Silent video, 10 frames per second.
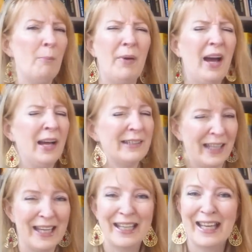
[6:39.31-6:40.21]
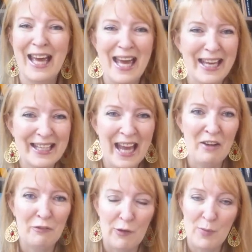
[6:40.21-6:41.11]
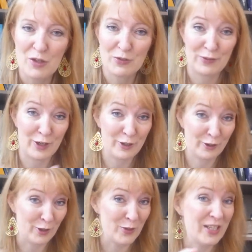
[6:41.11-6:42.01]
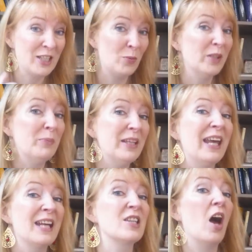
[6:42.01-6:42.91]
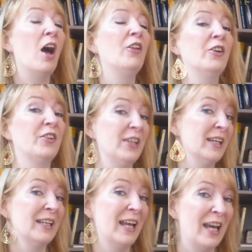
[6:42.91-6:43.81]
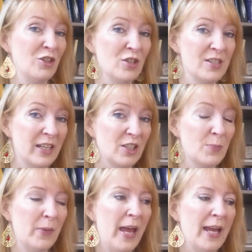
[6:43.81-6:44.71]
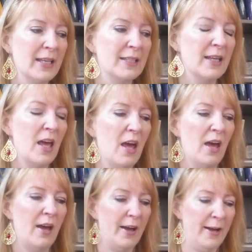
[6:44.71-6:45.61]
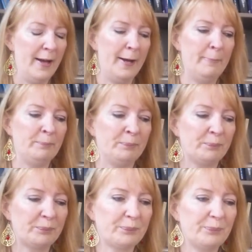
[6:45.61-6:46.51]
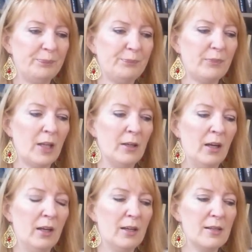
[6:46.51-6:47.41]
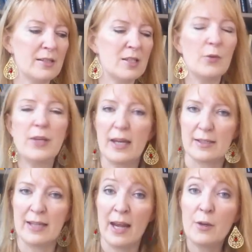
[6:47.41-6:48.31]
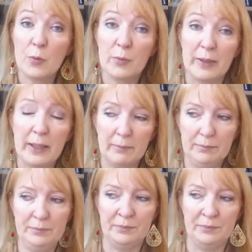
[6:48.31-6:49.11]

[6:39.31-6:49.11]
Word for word: but I think, again, for most Virgos, it will be that other thing that I just explained. Um, uh, so yes, then it will be,